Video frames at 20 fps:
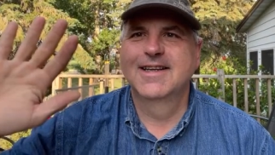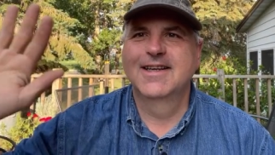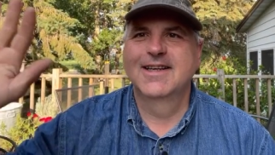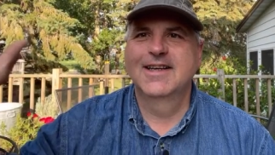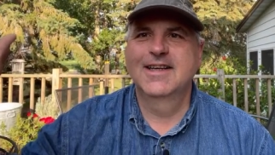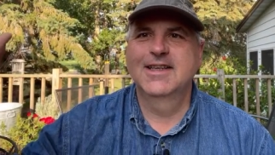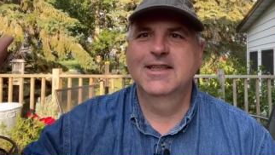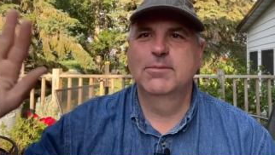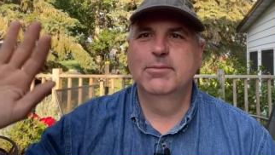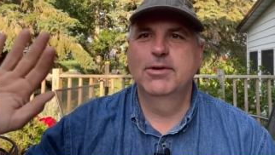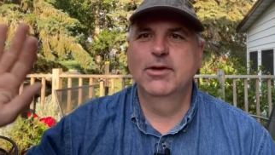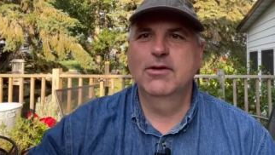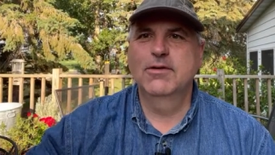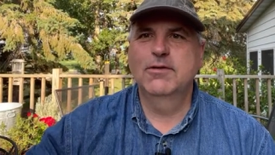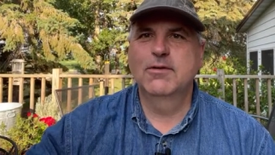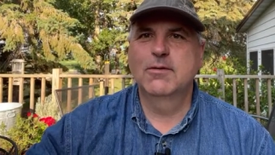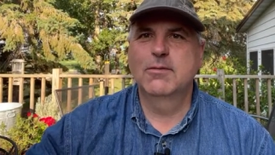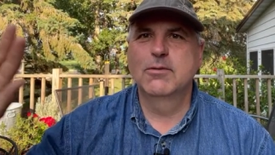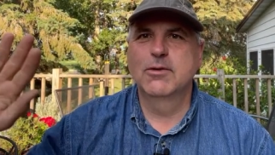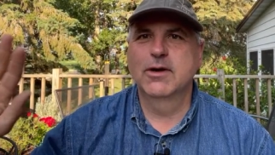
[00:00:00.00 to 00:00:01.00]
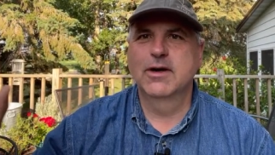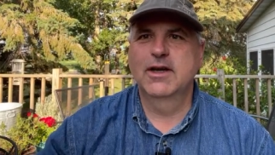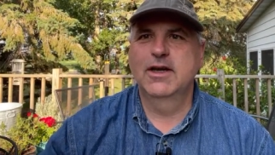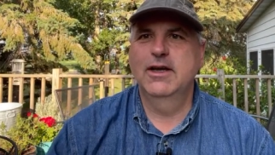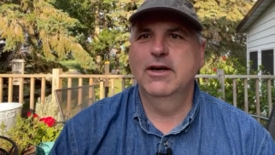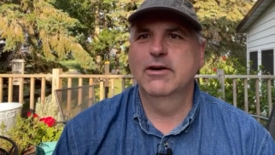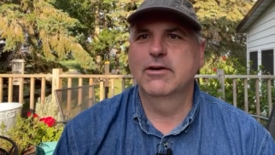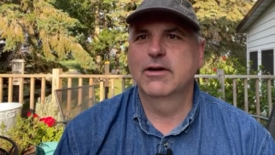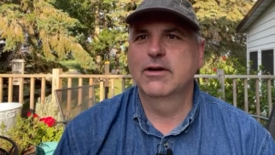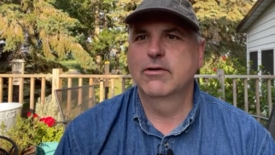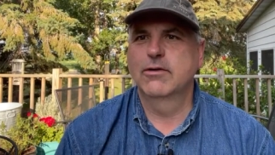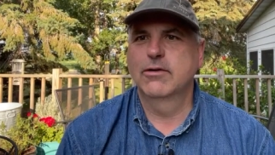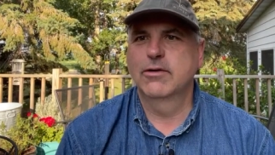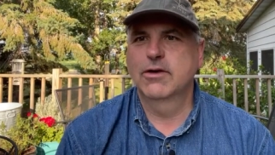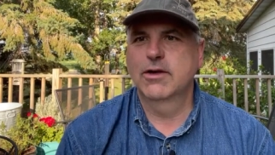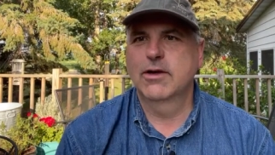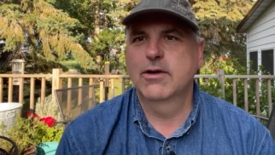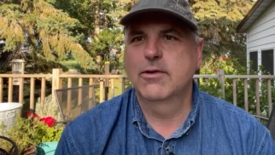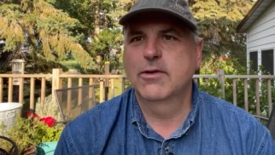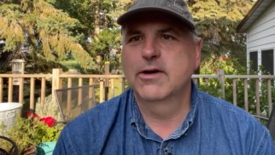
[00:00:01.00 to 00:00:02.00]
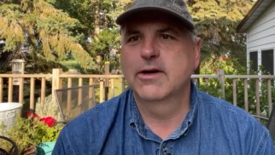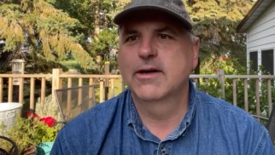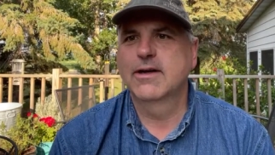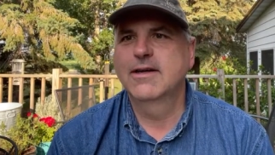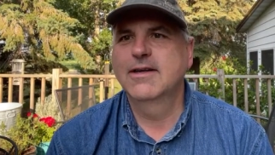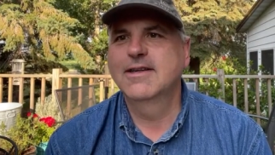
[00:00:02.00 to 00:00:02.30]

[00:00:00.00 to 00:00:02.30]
It's a beautiful morning here in North Dakota.